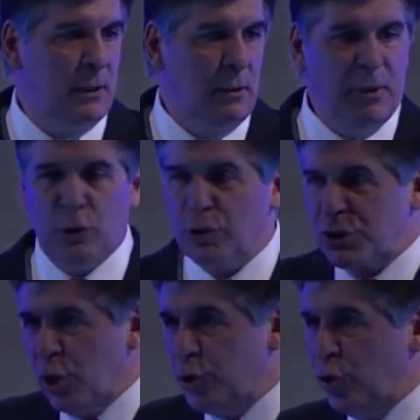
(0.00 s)
because
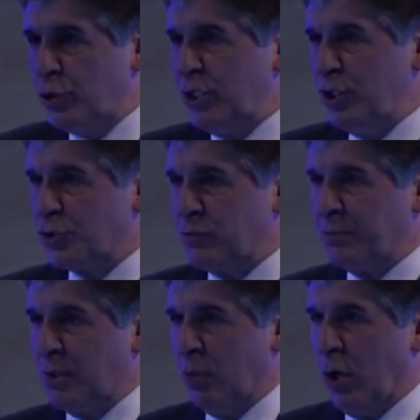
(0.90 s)
you can disrupt
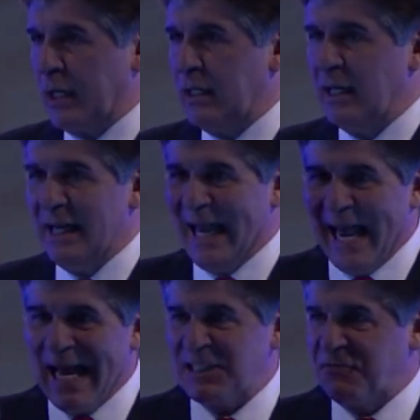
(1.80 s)
the market
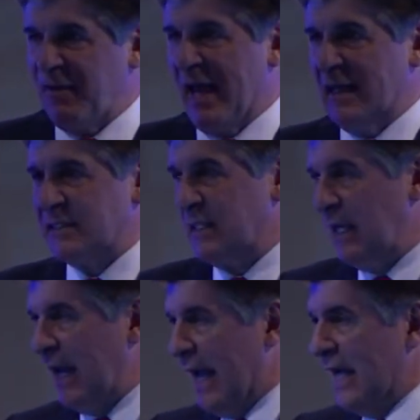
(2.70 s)
as fast
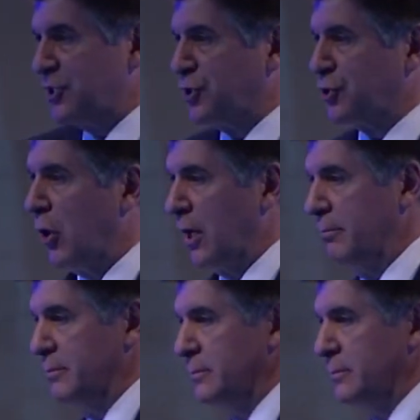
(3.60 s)
as a startup.